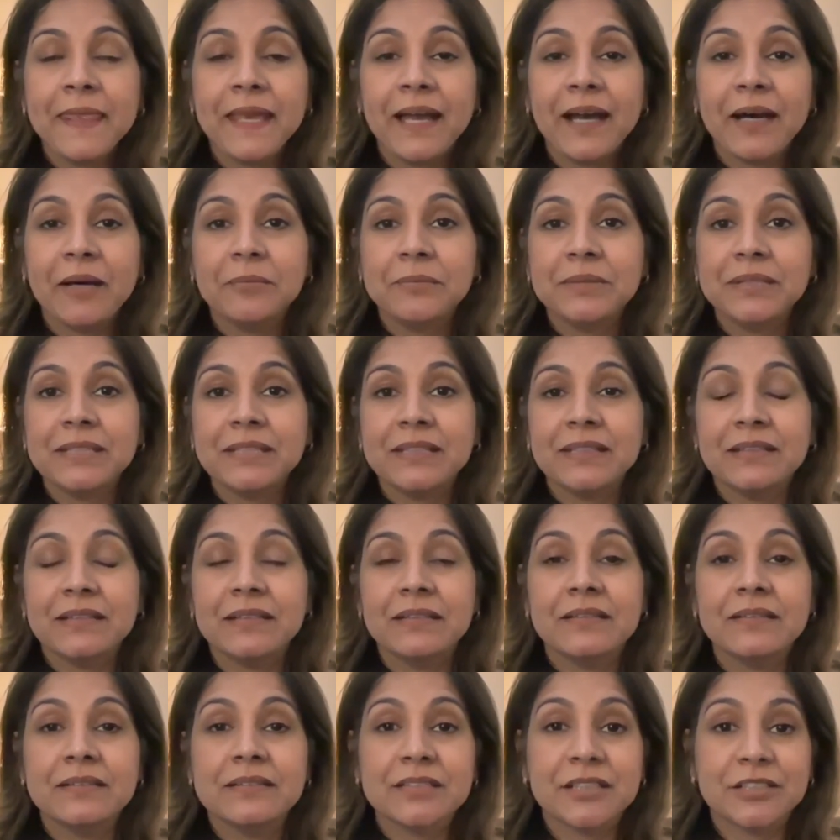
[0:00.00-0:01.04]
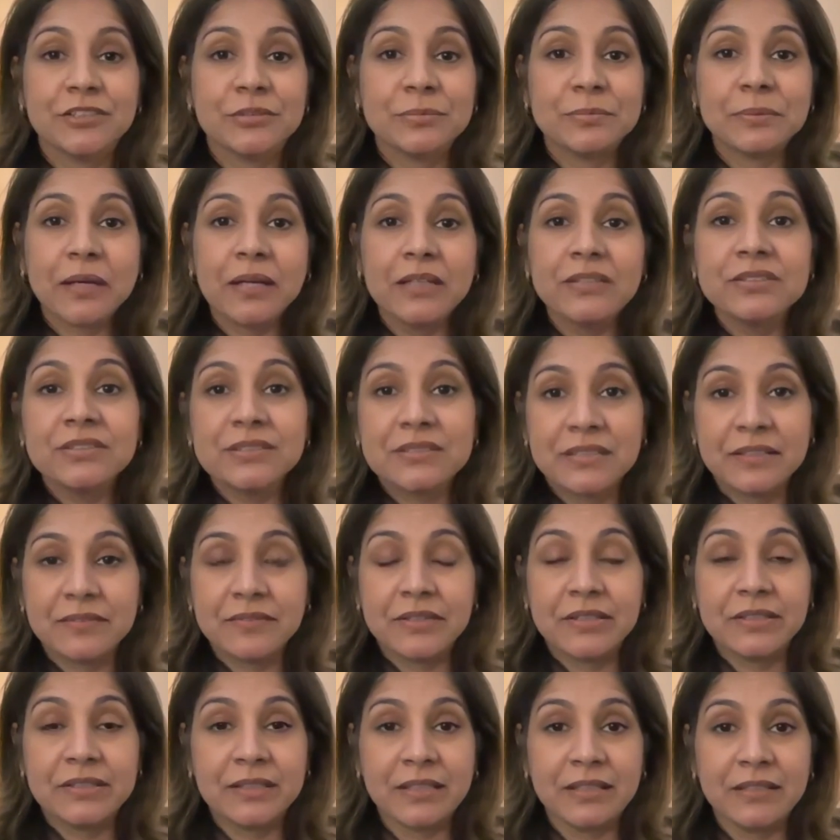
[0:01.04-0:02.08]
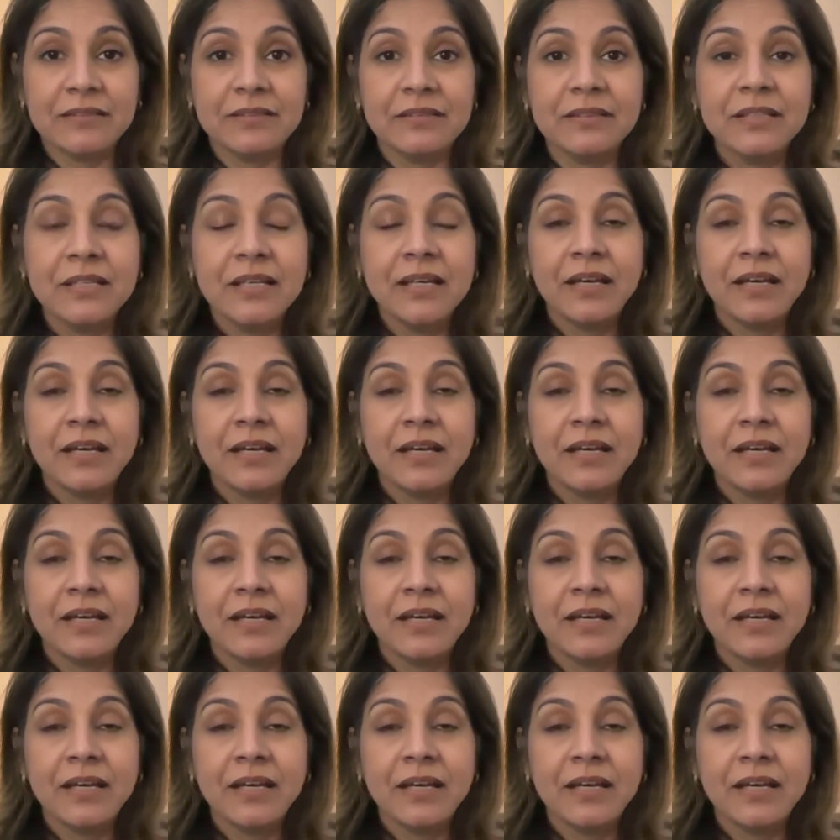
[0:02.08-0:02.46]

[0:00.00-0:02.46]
how many such projects have they done?